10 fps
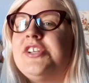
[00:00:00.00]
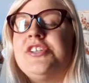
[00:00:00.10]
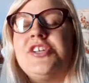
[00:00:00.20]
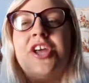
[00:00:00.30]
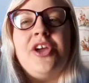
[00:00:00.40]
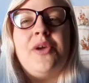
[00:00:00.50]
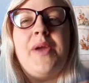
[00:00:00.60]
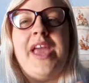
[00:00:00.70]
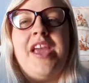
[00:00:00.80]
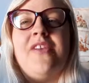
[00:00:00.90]
know
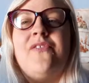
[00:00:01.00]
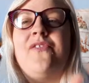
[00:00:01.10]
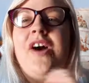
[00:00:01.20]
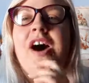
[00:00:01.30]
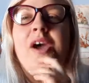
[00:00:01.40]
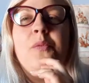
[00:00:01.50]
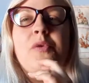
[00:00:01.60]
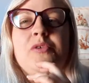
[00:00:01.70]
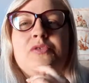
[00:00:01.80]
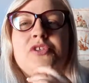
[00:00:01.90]
if I
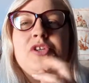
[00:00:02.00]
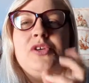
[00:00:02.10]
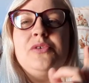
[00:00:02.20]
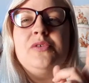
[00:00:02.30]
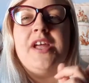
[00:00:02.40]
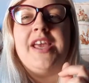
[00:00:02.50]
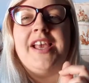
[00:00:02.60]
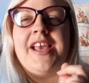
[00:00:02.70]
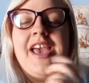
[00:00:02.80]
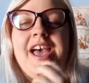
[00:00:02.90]
will do
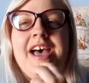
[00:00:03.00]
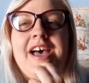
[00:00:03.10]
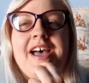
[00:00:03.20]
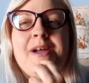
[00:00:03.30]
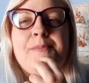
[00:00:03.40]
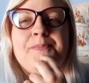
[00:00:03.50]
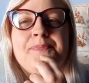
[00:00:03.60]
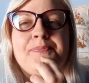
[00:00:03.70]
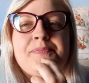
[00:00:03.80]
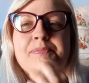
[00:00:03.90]
like a
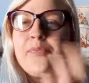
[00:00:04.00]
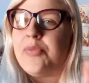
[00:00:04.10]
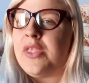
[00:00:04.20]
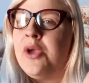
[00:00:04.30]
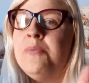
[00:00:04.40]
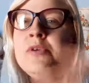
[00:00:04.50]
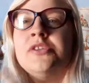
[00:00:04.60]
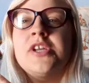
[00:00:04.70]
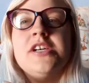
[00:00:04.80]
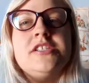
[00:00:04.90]

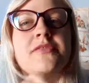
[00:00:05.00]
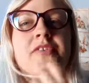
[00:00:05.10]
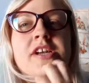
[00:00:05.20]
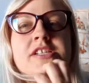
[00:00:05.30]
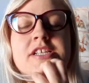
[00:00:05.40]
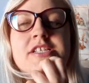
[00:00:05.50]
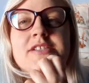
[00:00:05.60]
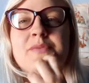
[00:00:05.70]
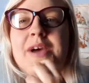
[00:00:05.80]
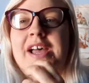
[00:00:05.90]
montage of photos
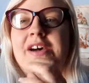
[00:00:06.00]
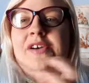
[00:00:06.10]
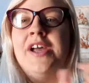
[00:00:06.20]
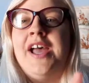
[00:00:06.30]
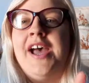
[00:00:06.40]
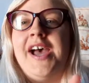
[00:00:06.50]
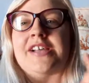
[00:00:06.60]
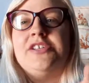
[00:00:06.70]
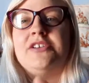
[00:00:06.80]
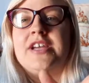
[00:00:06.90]
as well,
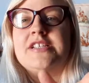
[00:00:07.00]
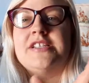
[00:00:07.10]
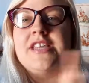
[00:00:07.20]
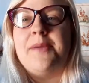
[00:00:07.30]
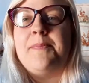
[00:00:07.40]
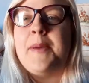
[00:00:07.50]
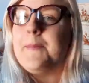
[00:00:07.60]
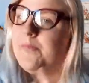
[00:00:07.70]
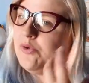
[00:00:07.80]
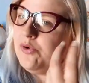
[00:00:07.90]
as you'll get to see a bit
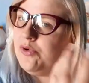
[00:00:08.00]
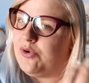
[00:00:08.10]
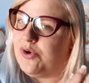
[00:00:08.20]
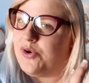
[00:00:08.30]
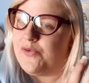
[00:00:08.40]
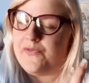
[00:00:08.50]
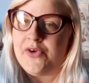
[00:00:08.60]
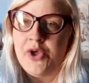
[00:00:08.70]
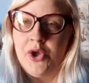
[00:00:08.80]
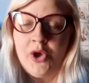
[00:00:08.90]
more of
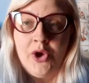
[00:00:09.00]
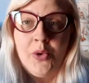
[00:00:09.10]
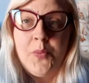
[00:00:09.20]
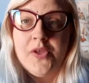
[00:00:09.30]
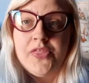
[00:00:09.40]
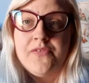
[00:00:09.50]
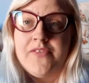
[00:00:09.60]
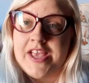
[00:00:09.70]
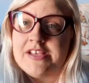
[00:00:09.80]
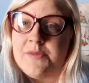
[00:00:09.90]
what the
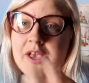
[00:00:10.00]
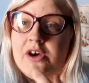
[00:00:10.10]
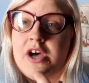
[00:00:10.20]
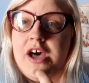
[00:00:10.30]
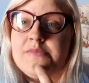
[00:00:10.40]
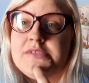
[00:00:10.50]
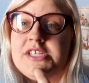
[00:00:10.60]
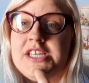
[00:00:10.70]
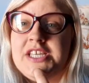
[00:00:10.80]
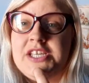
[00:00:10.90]
things we got up
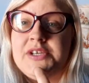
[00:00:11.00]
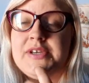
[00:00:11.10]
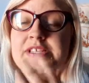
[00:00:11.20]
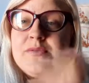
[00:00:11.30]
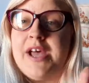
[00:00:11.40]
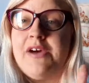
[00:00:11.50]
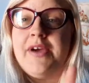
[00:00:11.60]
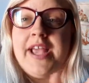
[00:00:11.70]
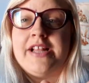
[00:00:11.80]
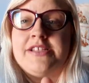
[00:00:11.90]
to as well
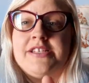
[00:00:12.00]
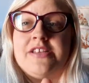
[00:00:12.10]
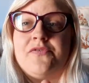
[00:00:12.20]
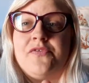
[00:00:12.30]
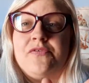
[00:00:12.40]
into this